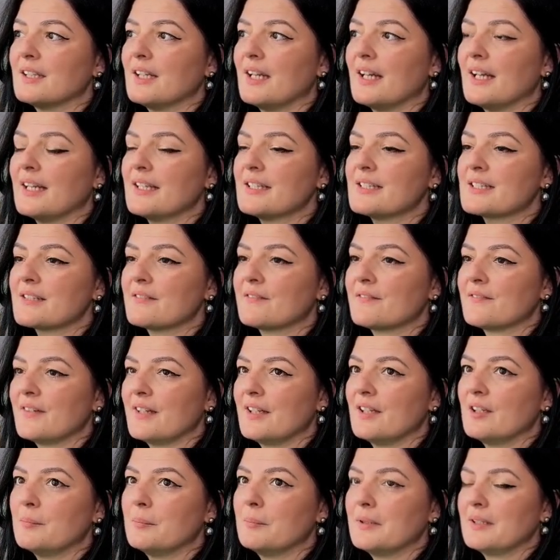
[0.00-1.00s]
it's
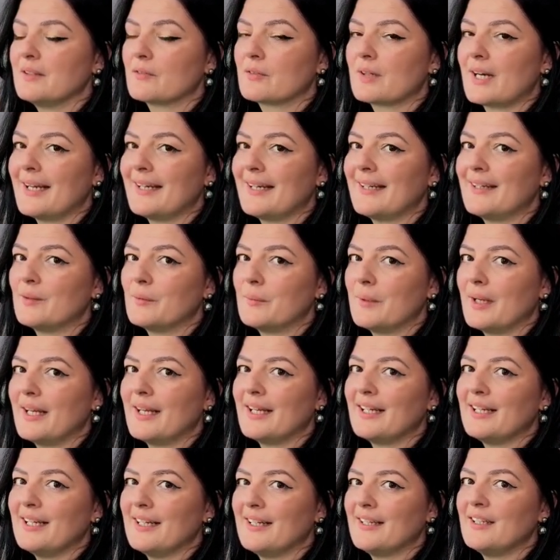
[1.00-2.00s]
available right
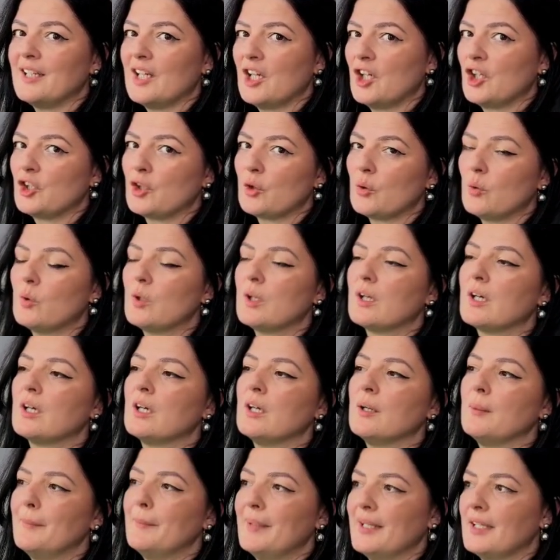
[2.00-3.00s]
away in your
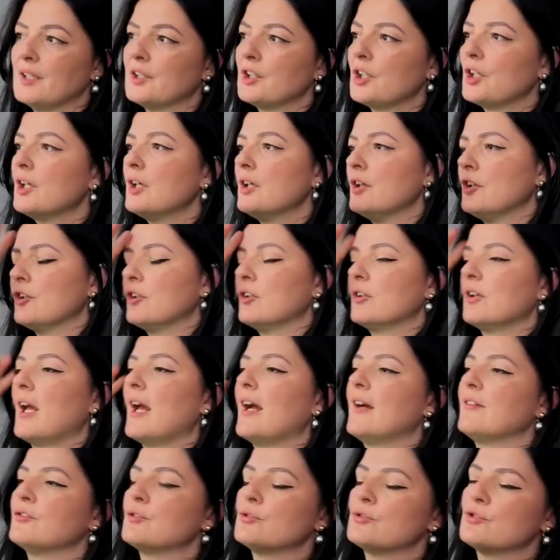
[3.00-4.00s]
builder. You don't
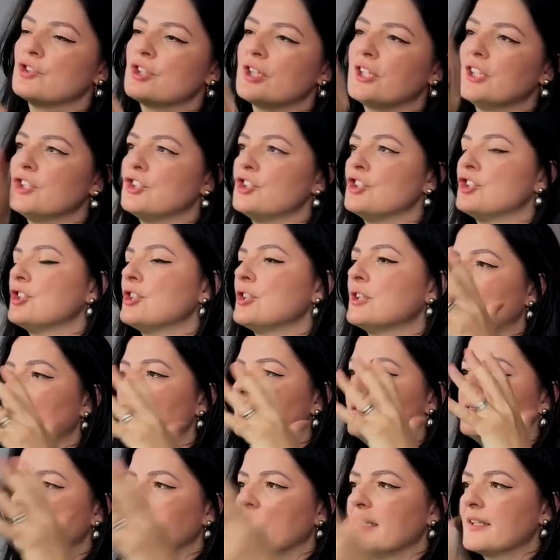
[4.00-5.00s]
have to change
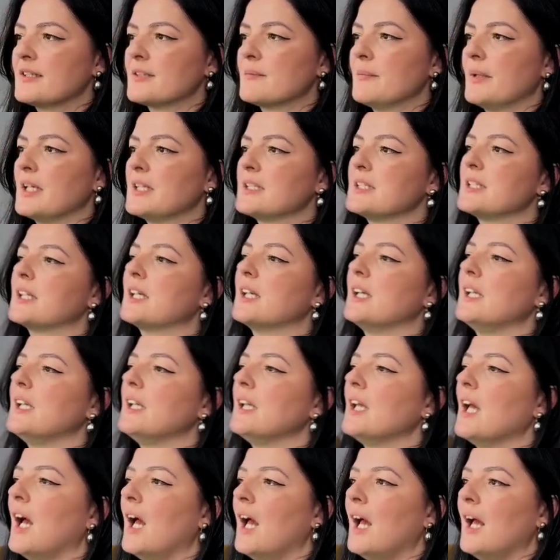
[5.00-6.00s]
context,
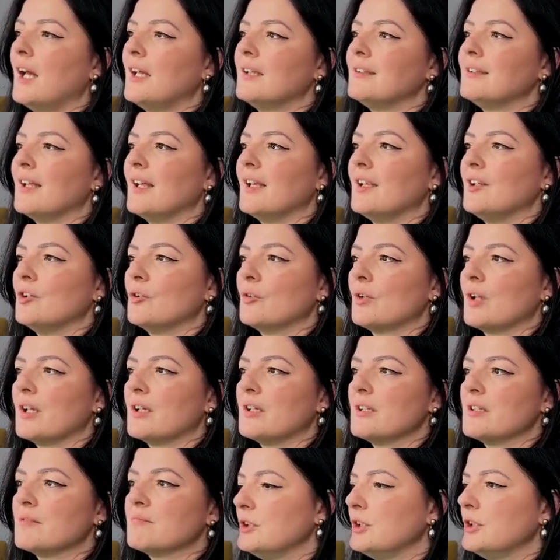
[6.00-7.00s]
basically, and you
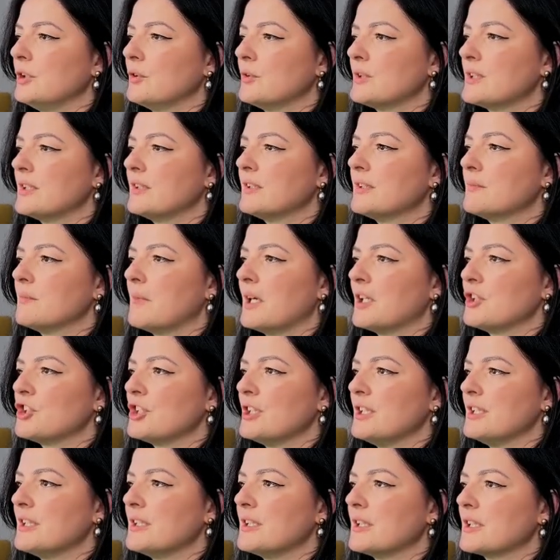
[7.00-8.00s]
can use it much
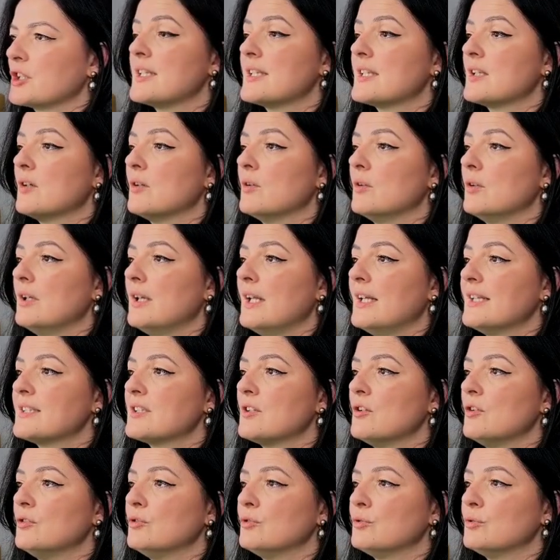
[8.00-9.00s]
easier. So let's
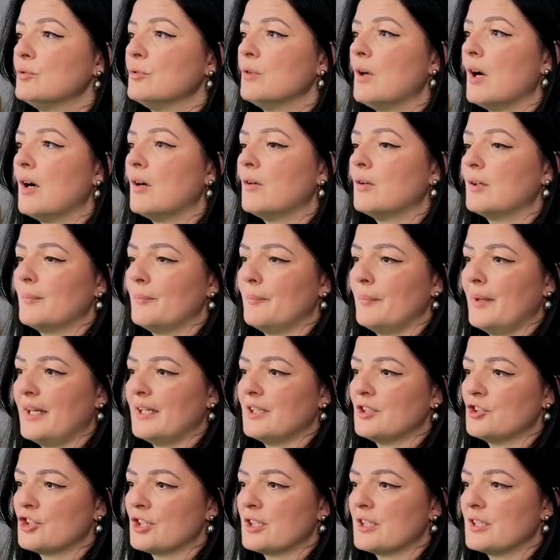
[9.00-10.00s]
go to our
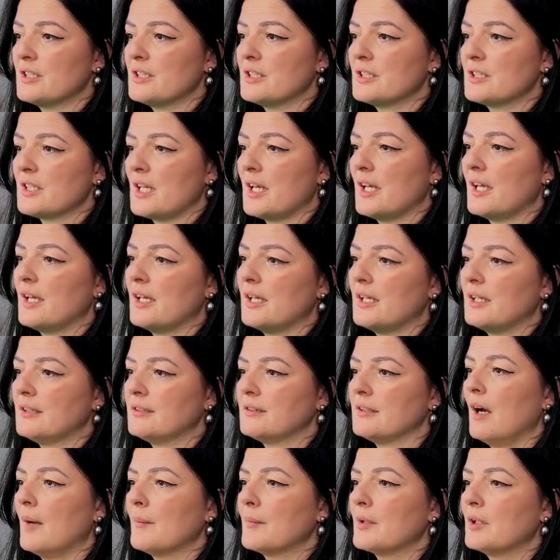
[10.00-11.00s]
pages,
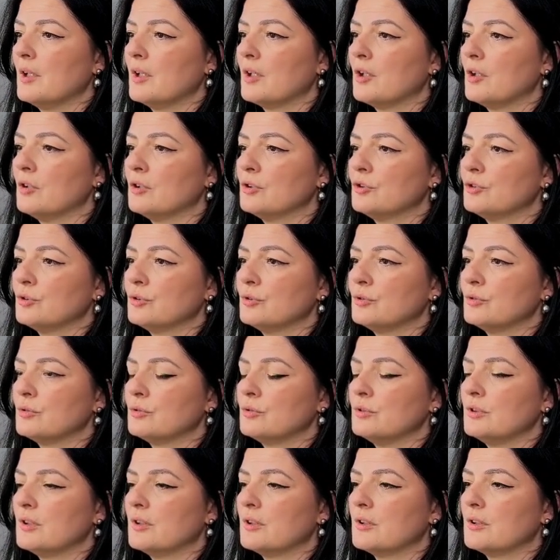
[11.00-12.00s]
and I'm going to go to
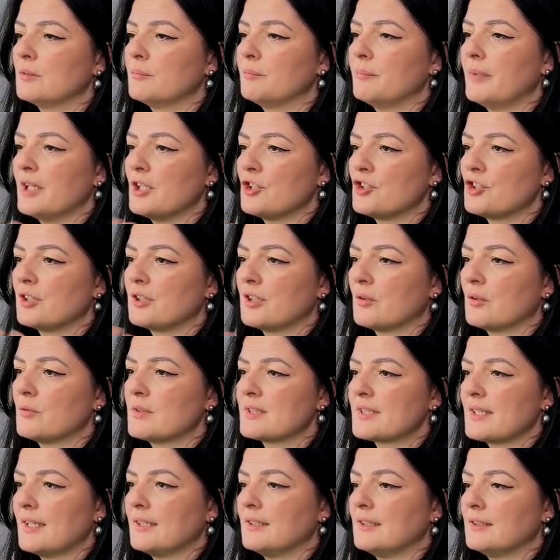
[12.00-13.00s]
the page that I
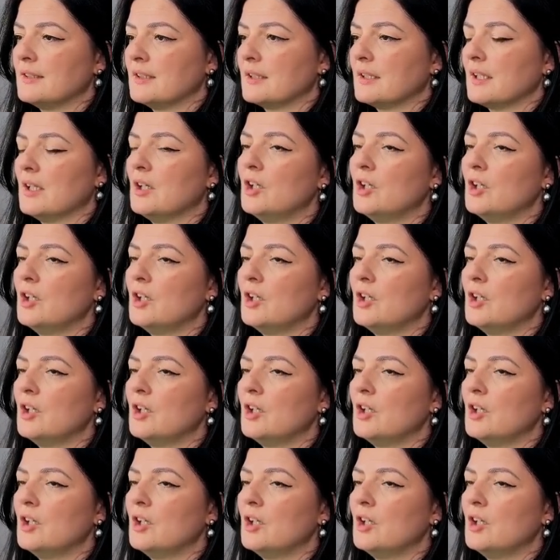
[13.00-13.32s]
was editing